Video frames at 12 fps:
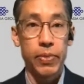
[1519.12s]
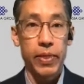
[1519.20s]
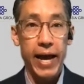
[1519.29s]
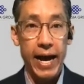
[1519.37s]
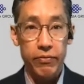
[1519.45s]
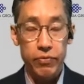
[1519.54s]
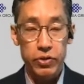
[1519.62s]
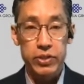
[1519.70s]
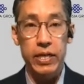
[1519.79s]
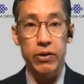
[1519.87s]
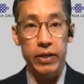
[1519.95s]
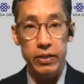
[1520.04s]

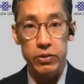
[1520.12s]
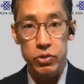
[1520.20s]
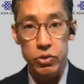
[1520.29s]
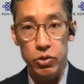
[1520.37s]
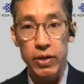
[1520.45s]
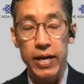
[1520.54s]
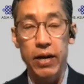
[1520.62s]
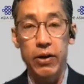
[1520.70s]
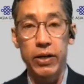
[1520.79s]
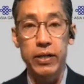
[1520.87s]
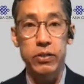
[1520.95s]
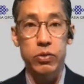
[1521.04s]
adversary in certain
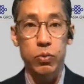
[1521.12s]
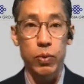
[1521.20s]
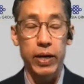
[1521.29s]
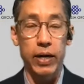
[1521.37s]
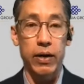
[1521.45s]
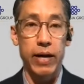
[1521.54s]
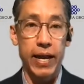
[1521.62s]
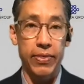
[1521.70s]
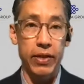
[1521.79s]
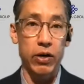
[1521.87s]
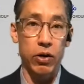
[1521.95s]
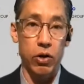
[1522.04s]
areas and
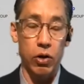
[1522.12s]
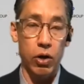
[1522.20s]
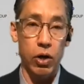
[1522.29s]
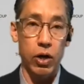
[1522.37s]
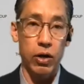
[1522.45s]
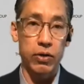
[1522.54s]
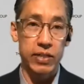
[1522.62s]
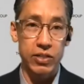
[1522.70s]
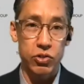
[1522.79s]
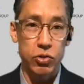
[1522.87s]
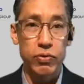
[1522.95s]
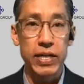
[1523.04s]
there are
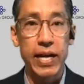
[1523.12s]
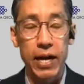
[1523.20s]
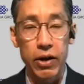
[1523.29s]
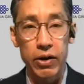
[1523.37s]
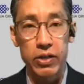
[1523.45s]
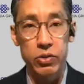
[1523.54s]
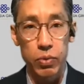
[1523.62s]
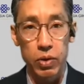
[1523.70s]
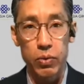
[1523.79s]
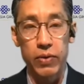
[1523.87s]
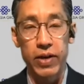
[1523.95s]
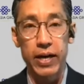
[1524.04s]
discrete areas where
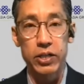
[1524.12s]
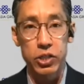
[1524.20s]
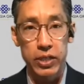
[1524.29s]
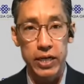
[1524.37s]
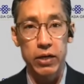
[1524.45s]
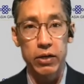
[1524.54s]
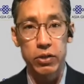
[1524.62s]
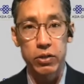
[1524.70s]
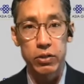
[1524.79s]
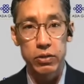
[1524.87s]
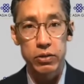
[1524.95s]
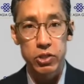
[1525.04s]
we've got shared
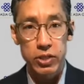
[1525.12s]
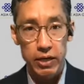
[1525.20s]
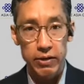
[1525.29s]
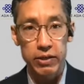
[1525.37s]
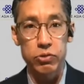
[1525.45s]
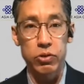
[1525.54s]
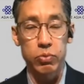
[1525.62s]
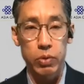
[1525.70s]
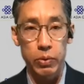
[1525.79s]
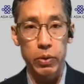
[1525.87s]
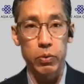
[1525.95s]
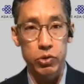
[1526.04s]
interests where
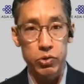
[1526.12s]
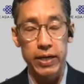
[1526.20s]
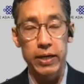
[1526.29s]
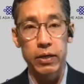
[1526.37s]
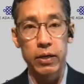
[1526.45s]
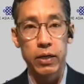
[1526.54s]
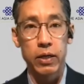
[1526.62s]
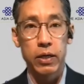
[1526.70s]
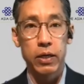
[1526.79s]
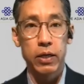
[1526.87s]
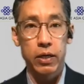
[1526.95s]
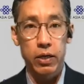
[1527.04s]
we will try to
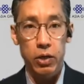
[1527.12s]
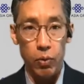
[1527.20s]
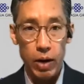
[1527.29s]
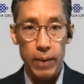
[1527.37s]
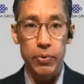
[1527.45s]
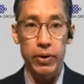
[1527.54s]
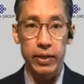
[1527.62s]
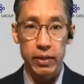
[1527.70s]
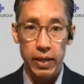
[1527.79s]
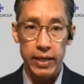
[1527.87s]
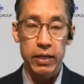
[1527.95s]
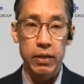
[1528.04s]
cooperate,
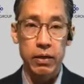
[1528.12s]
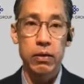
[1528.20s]
like